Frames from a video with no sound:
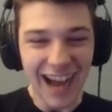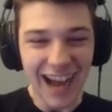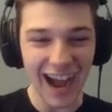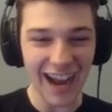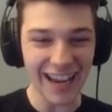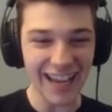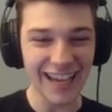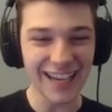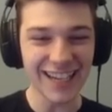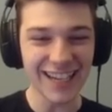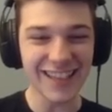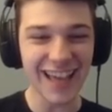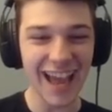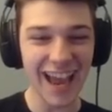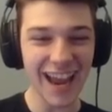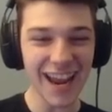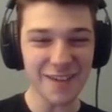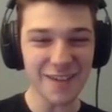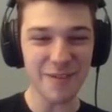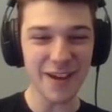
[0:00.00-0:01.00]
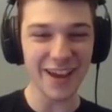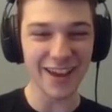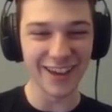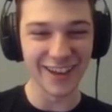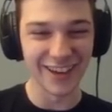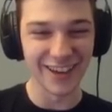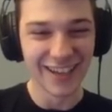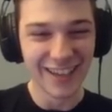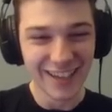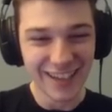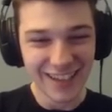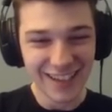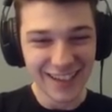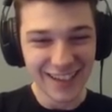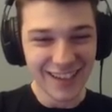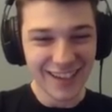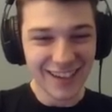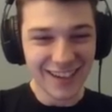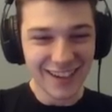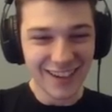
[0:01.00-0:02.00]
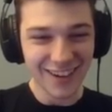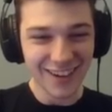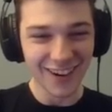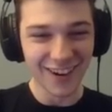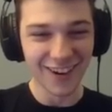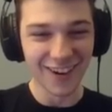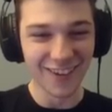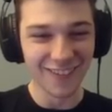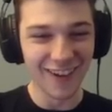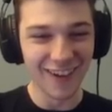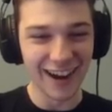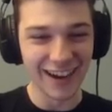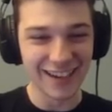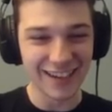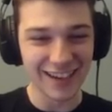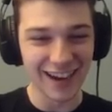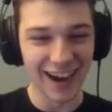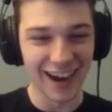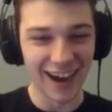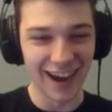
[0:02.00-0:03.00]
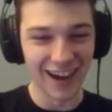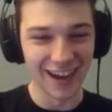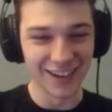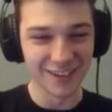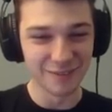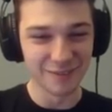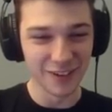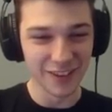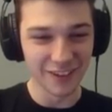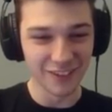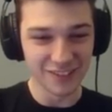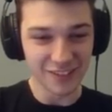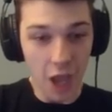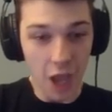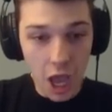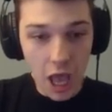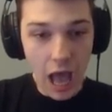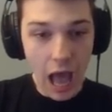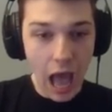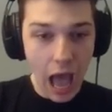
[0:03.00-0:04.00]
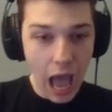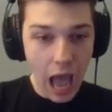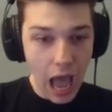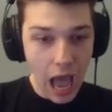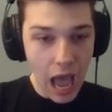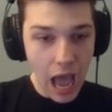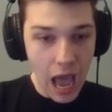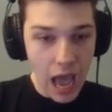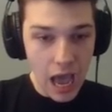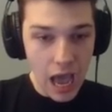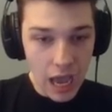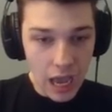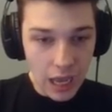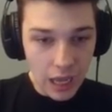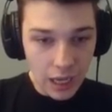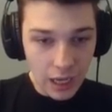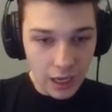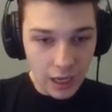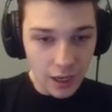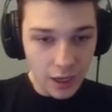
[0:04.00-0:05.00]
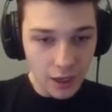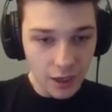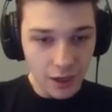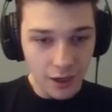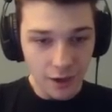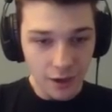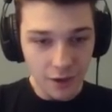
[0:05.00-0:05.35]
I hit in the hay bale. hay bale. Oh my god, bro, that was. Ah! Oh, oh.